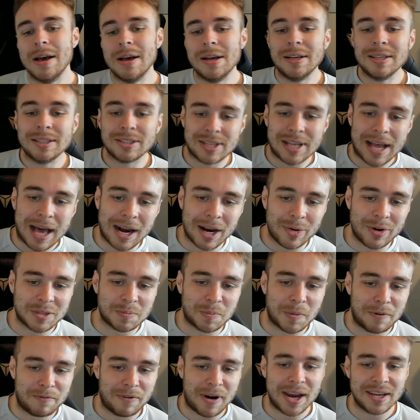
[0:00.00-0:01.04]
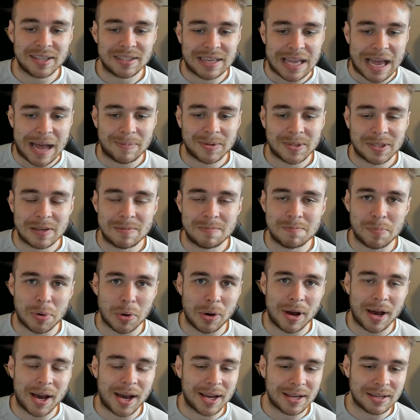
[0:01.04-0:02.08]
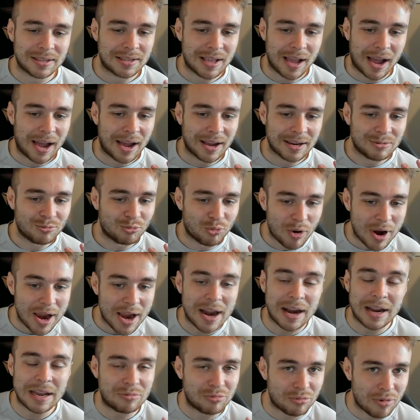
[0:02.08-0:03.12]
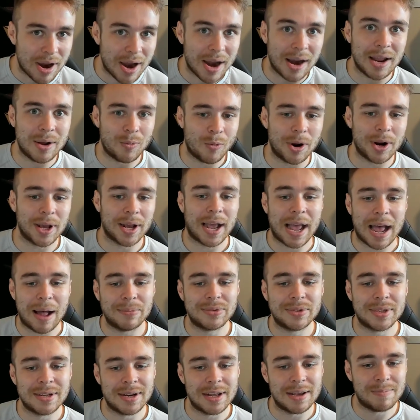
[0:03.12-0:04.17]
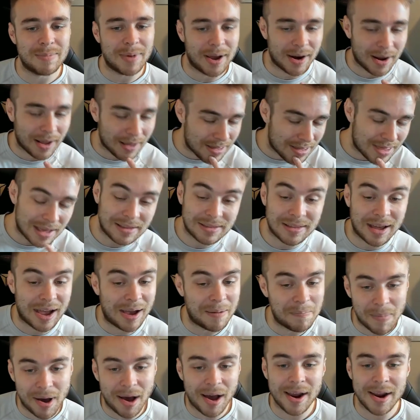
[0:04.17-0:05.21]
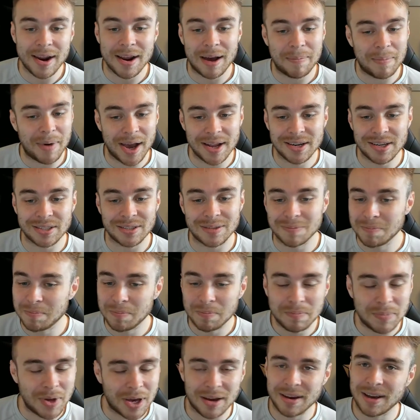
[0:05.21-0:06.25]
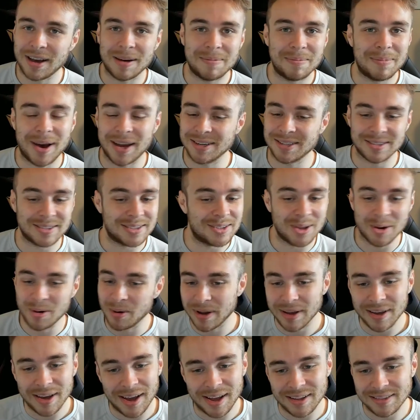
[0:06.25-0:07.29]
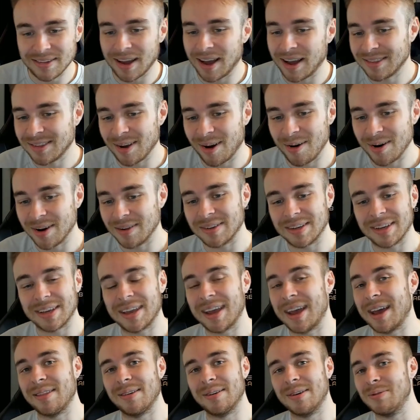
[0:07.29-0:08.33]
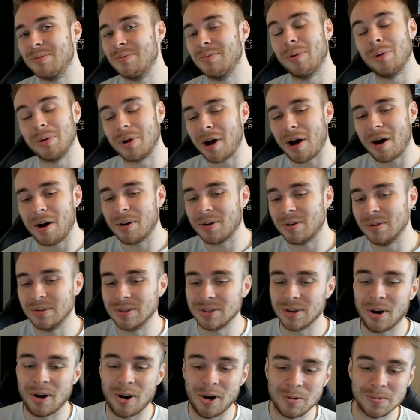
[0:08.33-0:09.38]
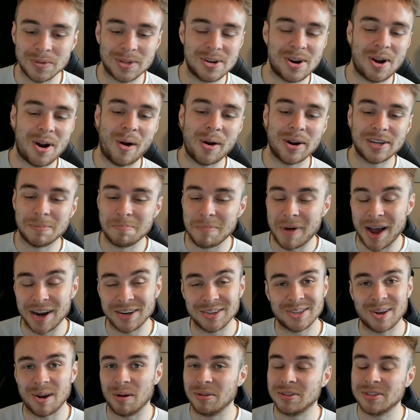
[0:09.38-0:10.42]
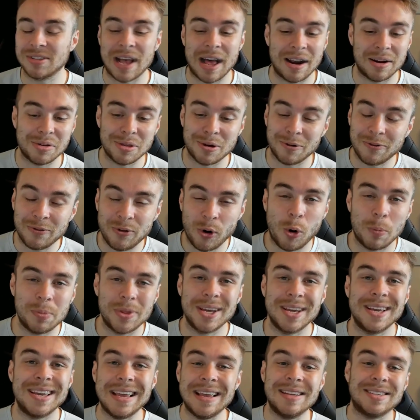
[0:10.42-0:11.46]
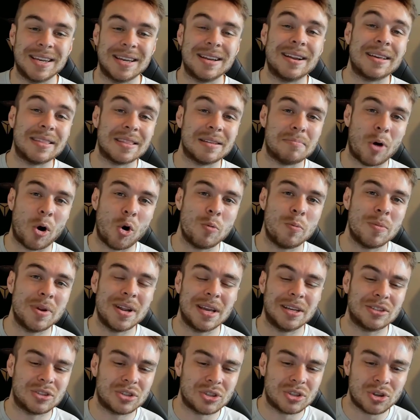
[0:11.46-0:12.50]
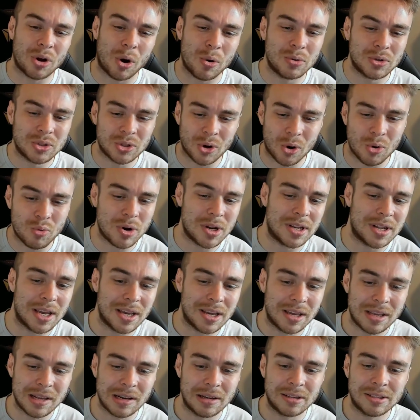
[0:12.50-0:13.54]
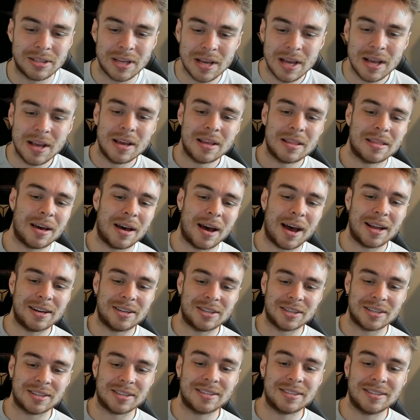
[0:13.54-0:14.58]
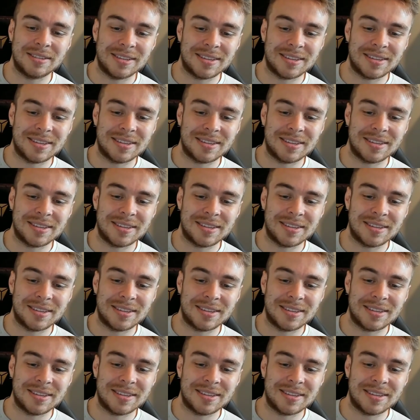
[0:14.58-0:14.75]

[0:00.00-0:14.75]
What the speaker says: Salah is my vice captain, but I really want to captain him, and I think that I might just do it. I don't even care that Lukaku's at home to Norwich. I might just go Salah. The form that he's in at the moment is so ridiculous that I just